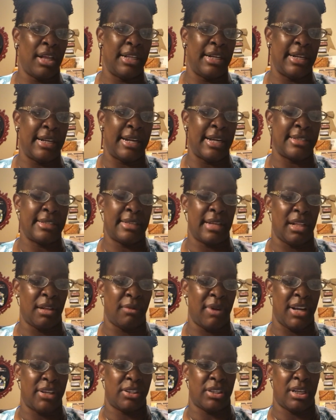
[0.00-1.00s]
um, in
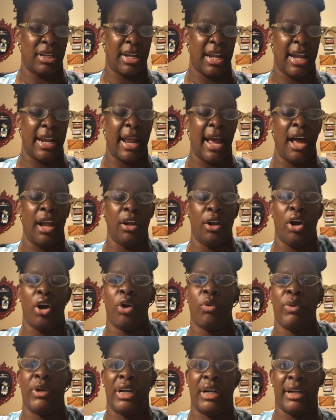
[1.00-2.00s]
order for us
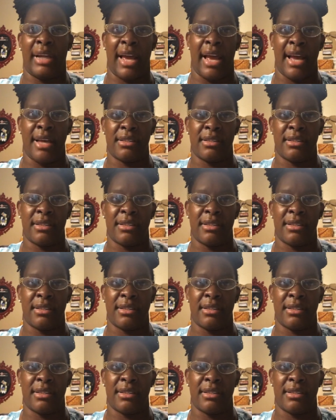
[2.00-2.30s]
to call it an